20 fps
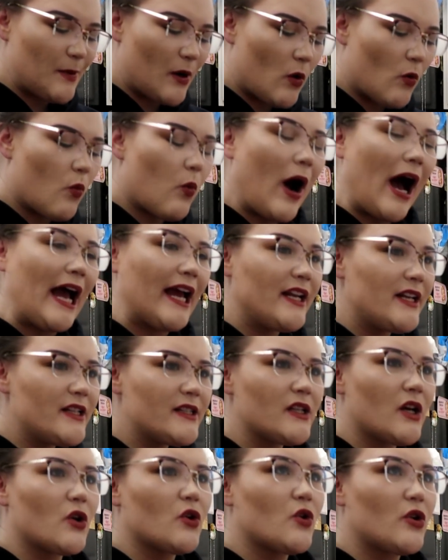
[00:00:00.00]
but why
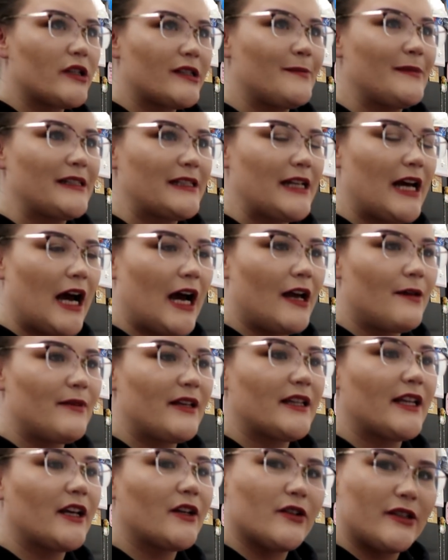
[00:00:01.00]
does Christmas time
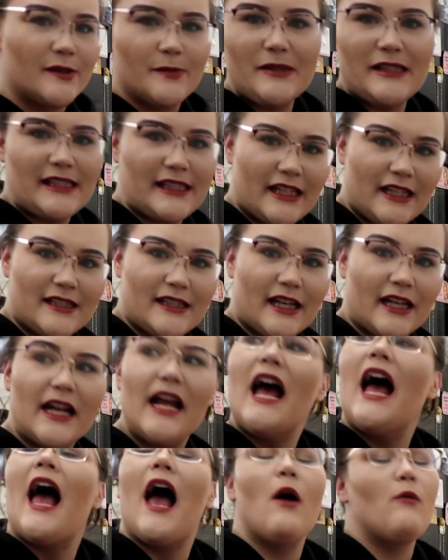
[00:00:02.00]
and like Christmas season
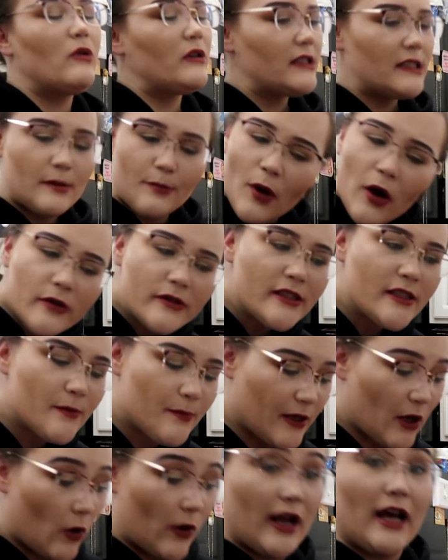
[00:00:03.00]
and what's supposed to be, oh,